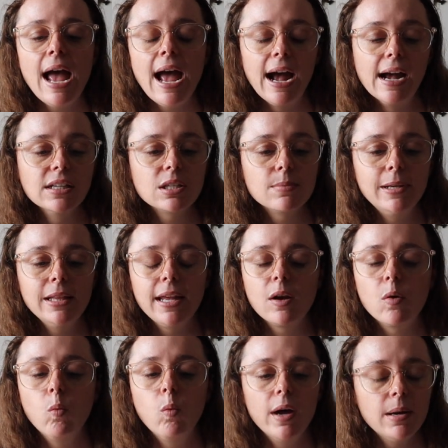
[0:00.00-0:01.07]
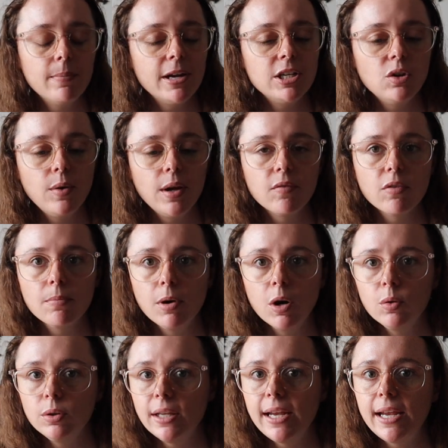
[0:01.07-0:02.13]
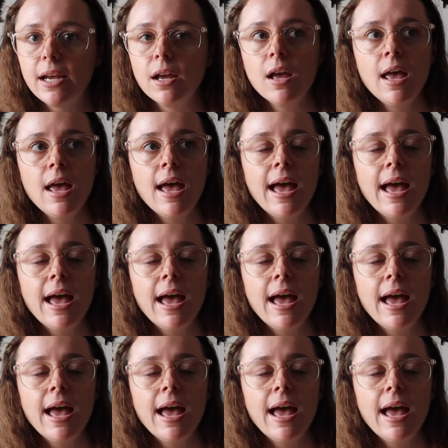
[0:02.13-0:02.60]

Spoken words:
ask me like, what am I doing remotely?